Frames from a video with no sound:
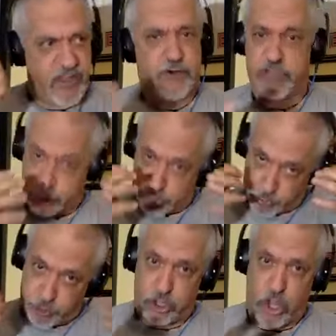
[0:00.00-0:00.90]
fairness or
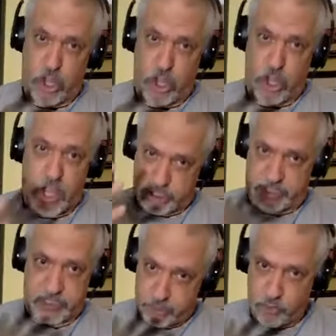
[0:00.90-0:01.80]
the logic
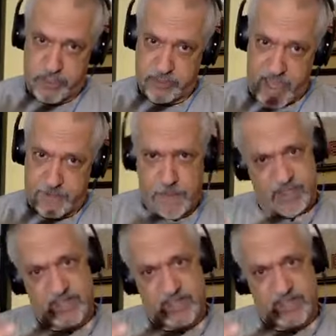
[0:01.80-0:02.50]
in doing that,